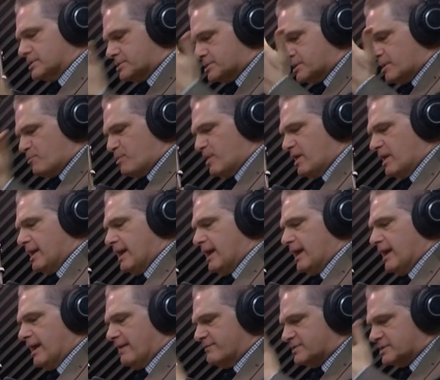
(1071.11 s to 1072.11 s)
a
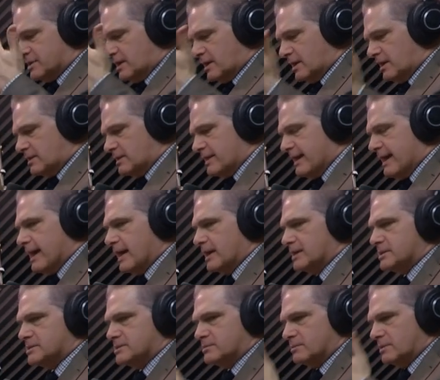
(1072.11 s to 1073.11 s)
CPA. I've studied
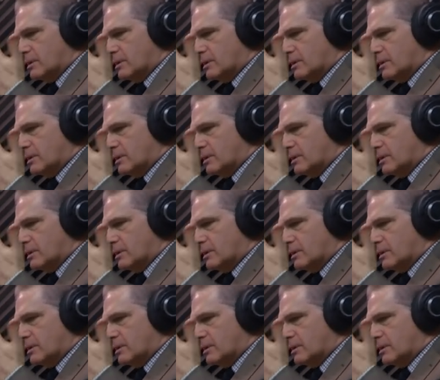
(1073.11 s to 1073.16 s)
tax.